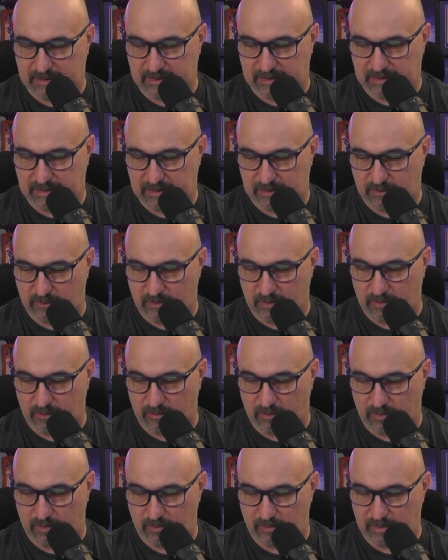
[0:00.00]
Where
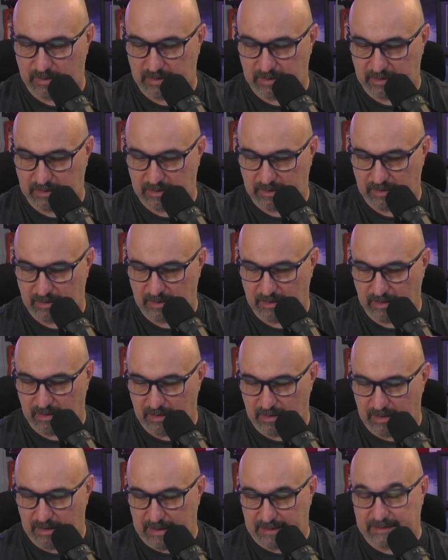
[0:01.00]
were we?
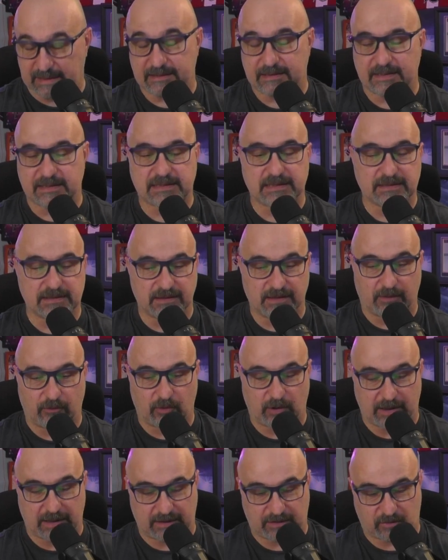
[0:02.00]
At the end of the season, they were
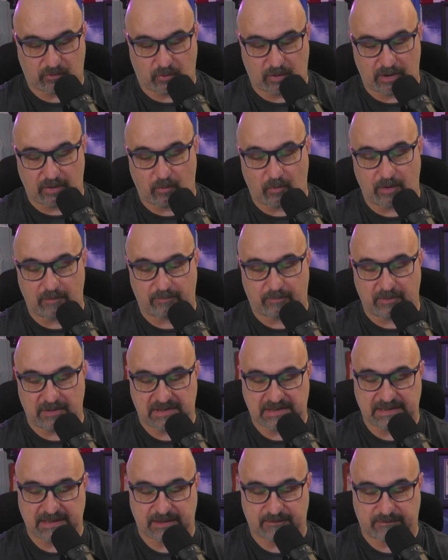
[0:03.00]
at
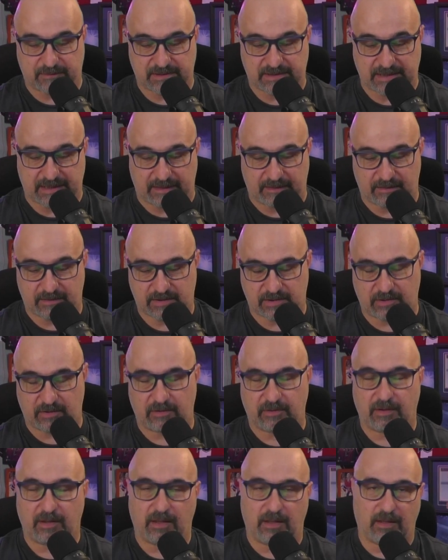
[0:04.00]
21.6%. So
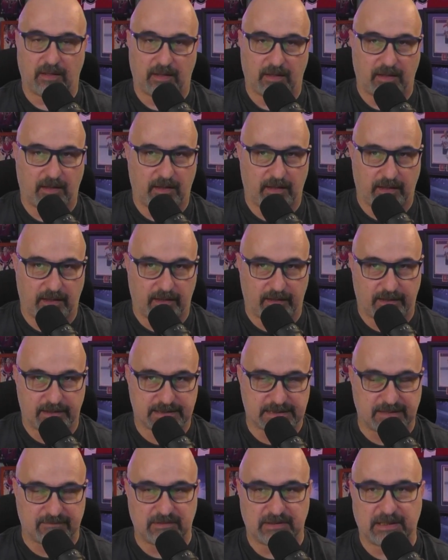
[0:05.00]

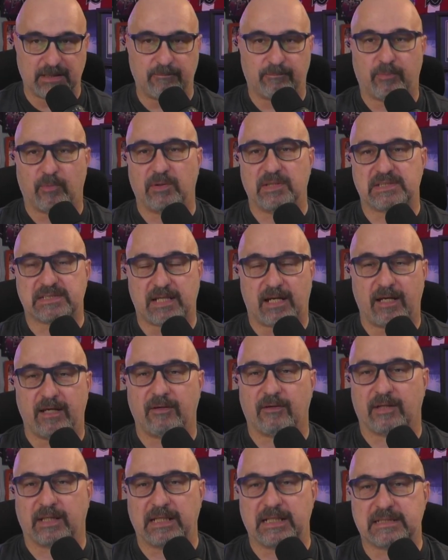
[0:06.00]
17 points higher
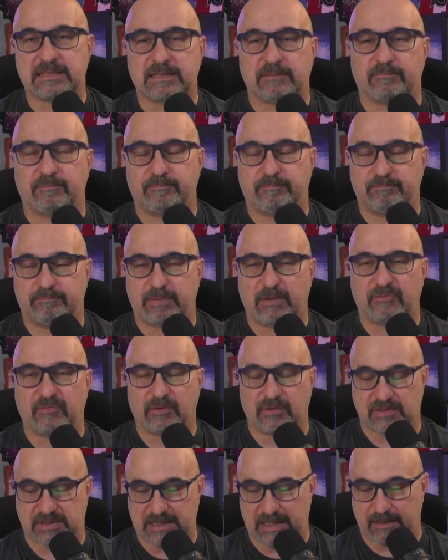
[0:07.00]
against the Buffalo
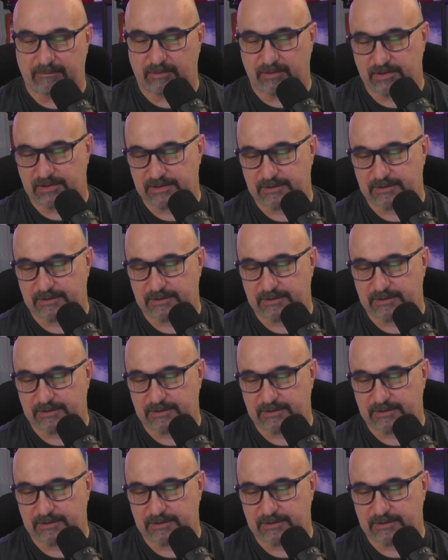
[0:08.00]
Sabres.